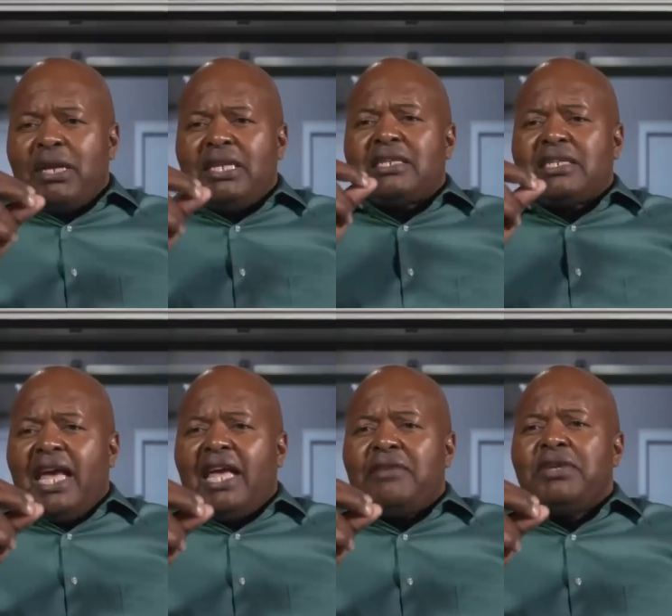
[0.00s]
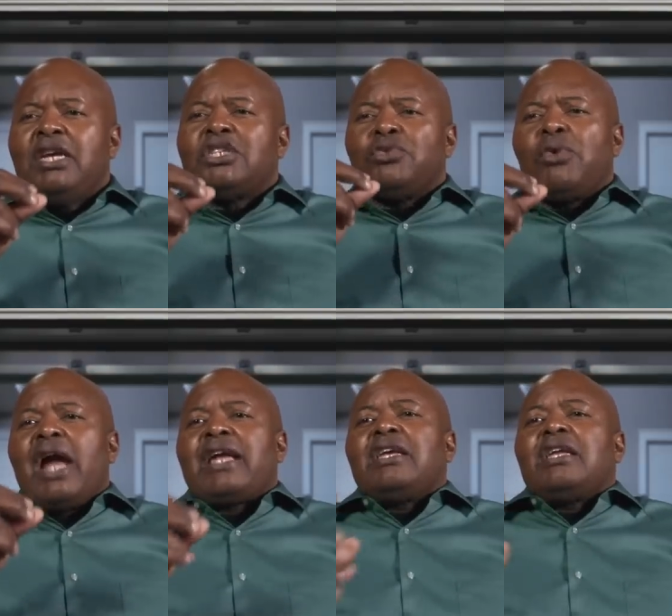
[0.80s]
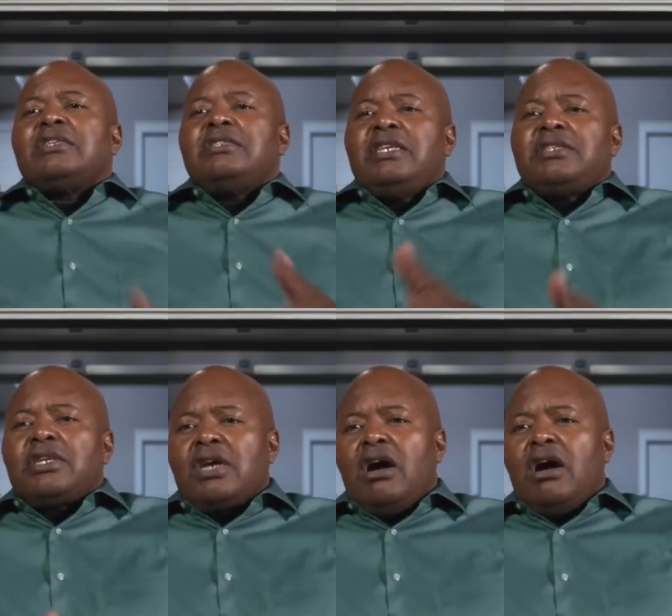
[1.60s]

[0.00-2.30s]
money saved to where I could get a decent